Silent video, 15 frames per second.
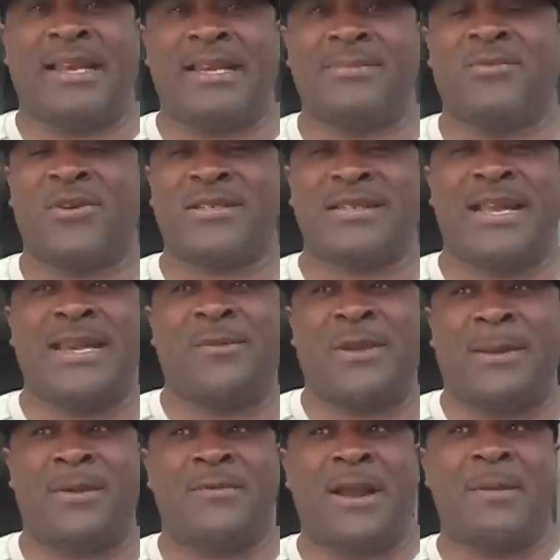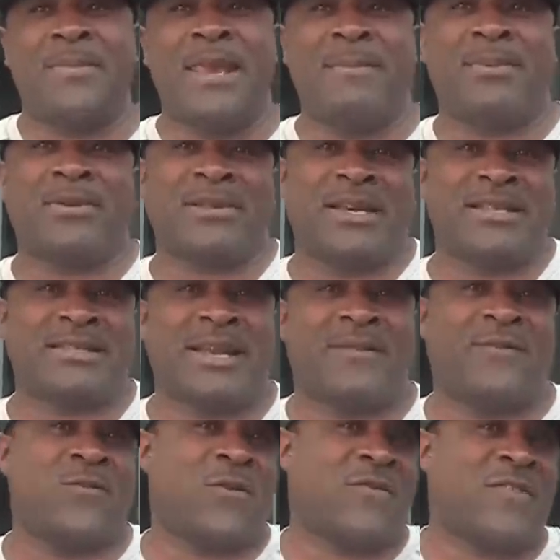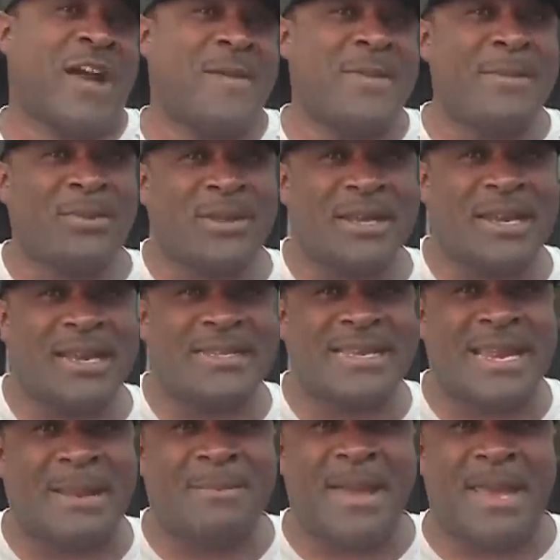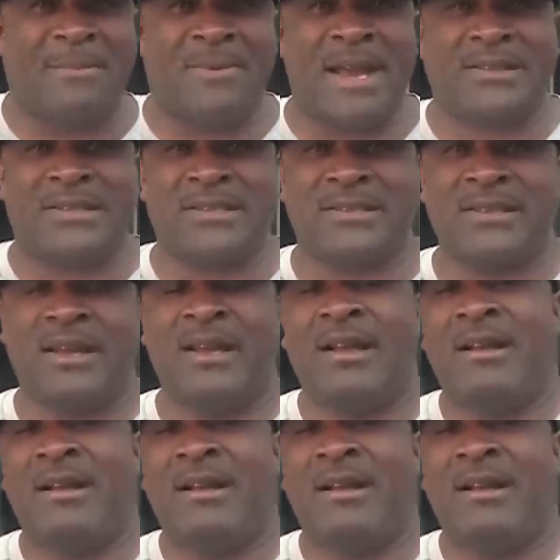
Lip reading: And it's more exciting when I'm around people and it's like four or five people hitting and taking batting practice